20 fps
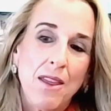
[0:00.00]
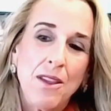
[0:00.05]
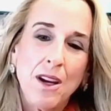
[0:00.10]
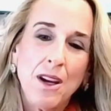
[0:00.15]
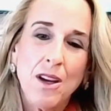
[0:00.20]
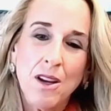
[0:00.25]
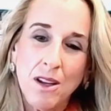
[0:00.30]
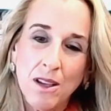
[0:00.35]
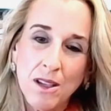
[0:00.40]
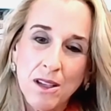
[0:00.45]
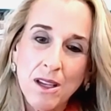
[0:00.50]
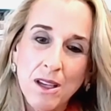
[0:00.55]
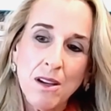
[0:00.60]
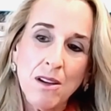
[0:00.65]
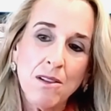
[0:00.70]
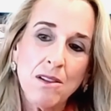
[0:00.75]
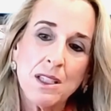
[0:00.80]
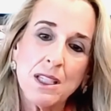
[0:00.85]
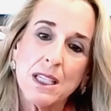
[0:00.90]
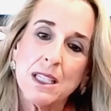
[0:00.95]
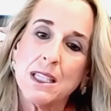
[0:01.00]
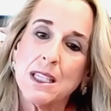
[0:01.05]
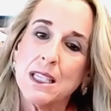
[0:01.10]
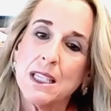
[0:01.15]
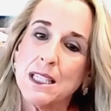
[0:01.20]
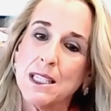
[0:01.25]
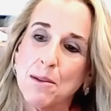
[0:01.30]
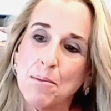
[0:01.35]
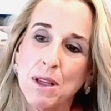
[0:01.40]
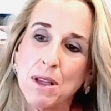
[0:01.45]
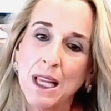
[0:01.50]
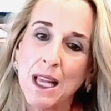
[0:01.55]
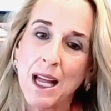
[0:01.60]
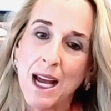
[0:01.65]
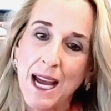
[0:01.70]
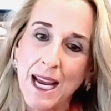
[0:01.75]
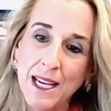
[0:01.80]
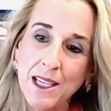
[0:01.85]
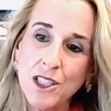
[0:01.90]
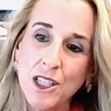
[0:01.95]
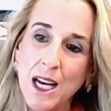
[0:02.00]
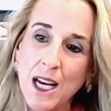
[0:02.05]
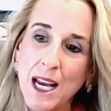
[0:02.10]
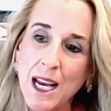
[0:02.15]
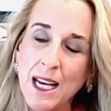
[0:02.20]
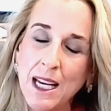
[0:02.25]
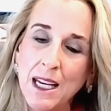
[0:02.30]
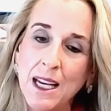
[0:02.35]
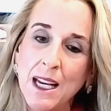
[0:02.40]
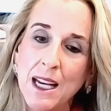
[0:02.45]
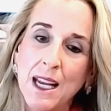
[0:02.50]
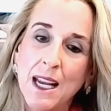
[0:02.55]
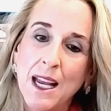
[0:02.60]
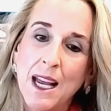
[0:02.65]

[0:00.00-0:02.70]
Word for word: The good news is the supply chain